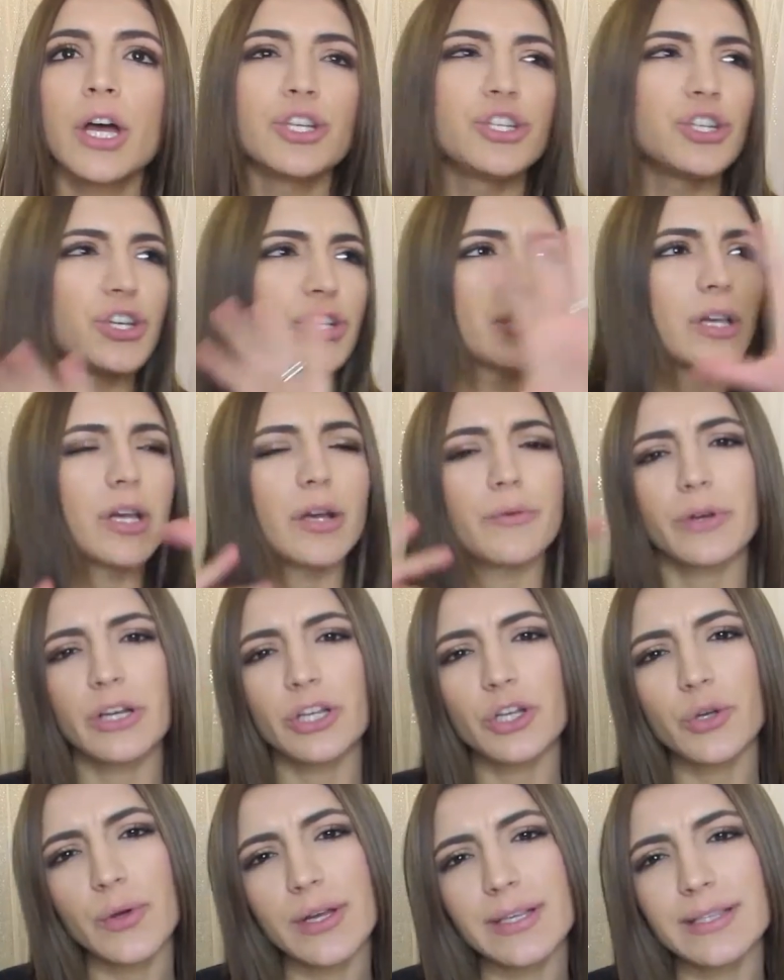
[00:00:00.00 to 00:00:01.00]
just
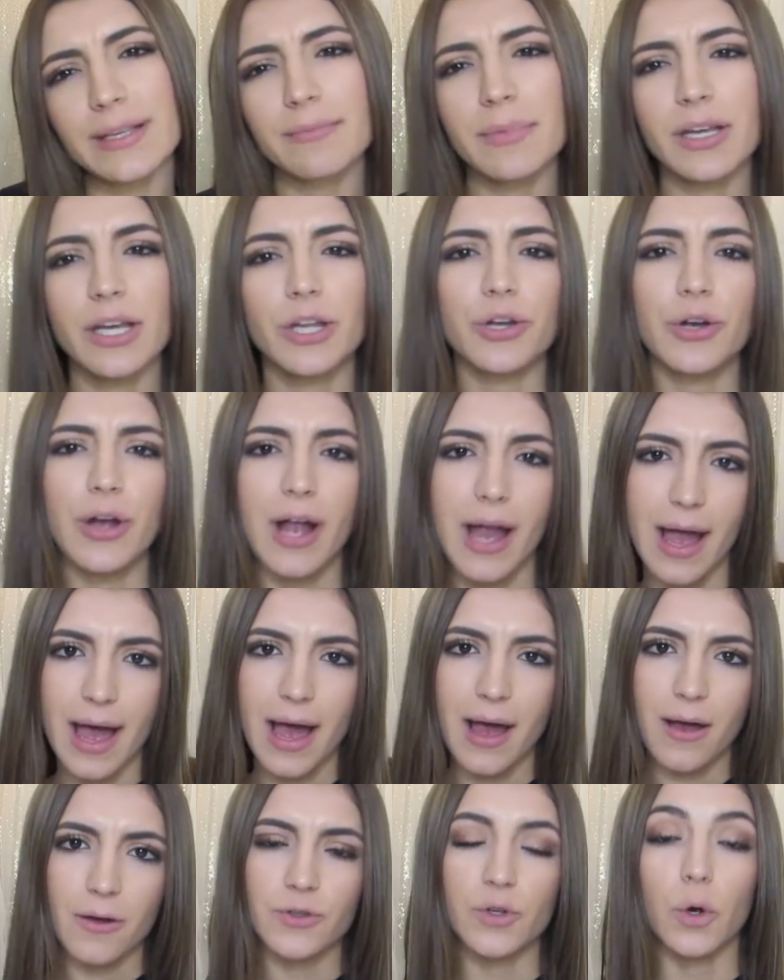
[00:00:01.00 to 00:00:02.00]
redoing something in your
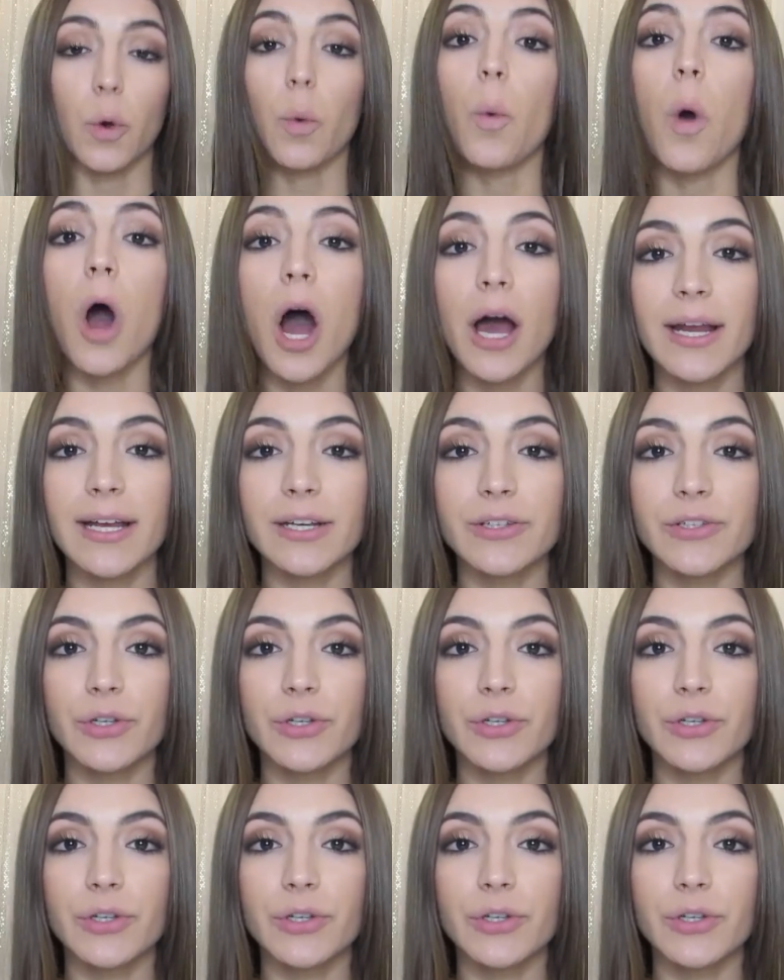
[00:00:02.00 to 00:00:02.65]
house or wanting